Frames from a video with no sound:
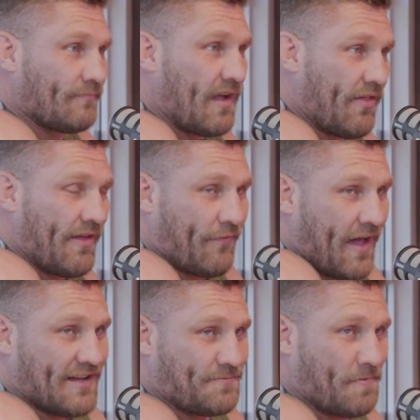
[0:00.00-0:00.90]
I think if
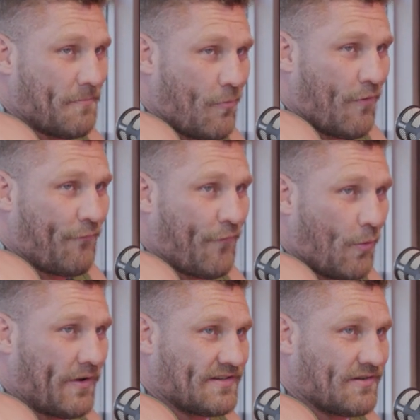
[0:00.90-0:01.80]
guys put more
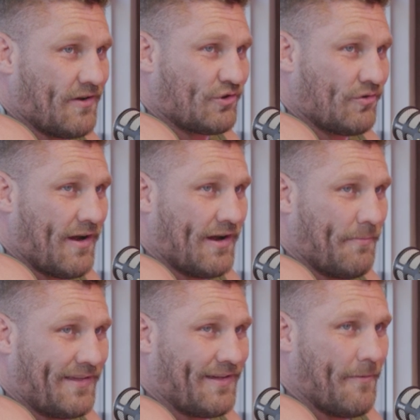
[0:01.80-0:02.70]
focus on trying to
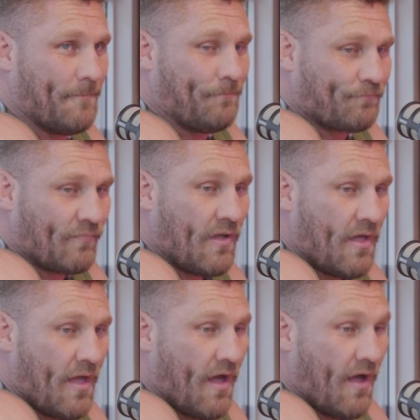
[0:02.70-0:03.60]
become
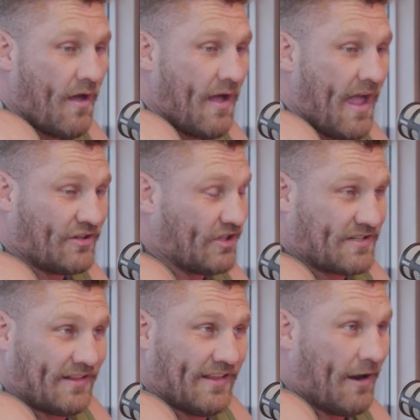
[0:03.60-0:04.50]

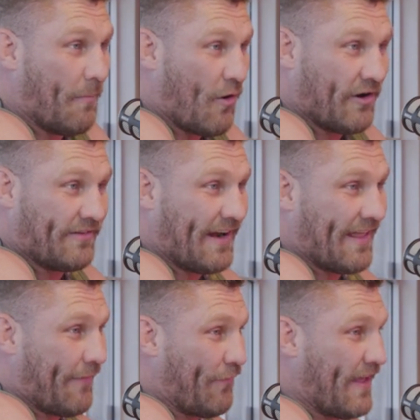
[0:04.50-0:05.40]
just a little more
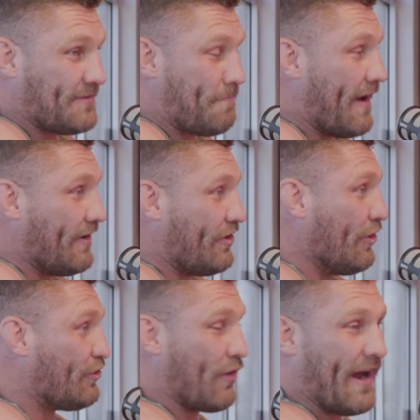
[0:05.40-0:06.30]
entertaining, like
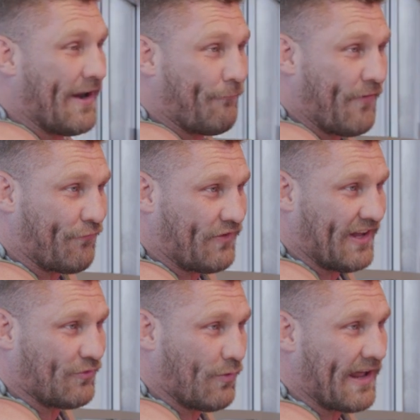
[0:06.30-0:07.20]
you're training
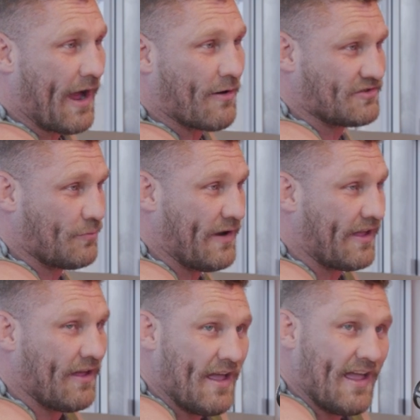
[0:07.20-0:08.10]
15, 20 hours a
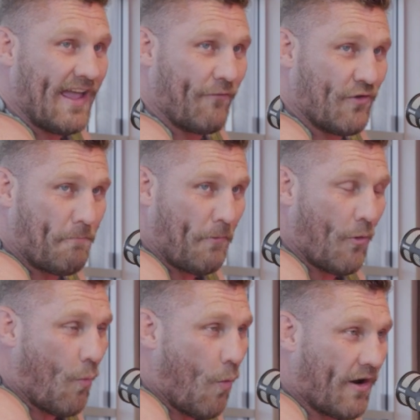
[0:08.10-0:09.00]
week. If you
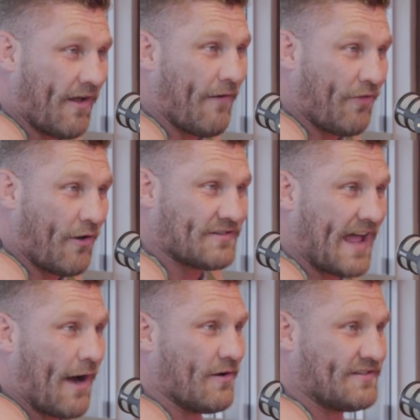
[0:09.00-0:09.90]
put one of those
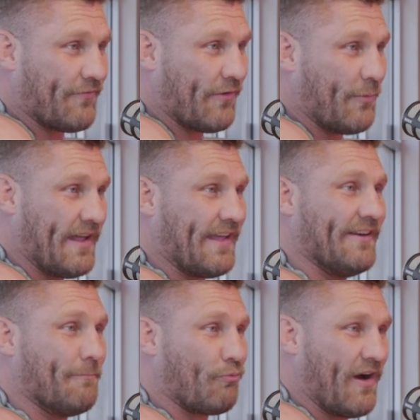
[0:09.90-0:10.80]
hours every week
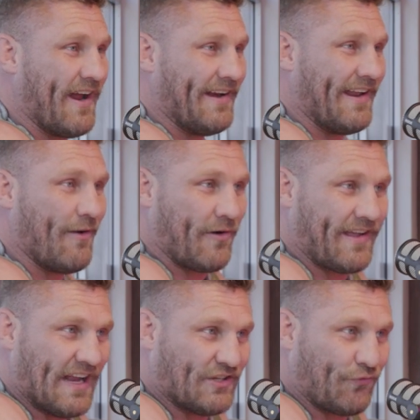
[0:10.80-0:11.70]
into branding or
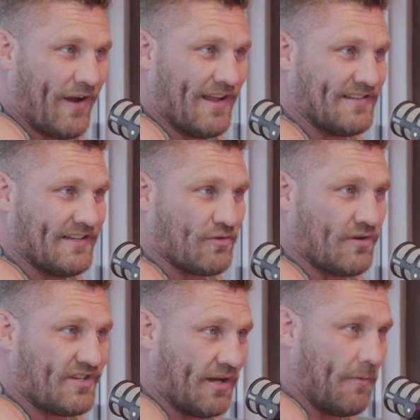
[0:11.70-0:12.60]
catchphrases
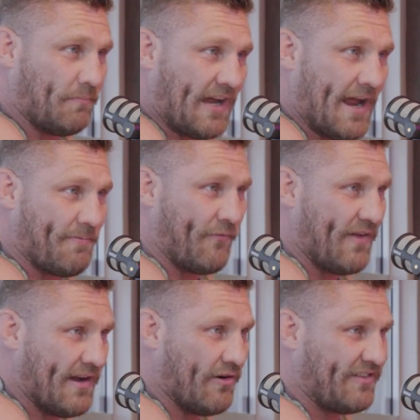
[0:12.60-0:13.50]
or some type
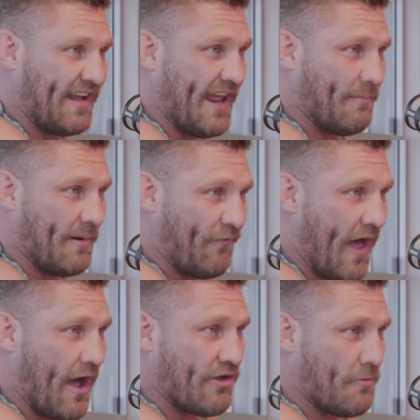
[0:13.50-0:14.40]
of entertainment
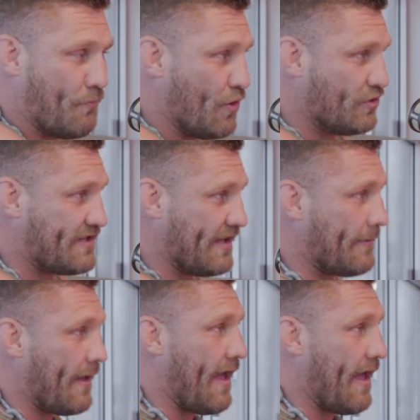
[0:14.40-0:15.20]
value boosting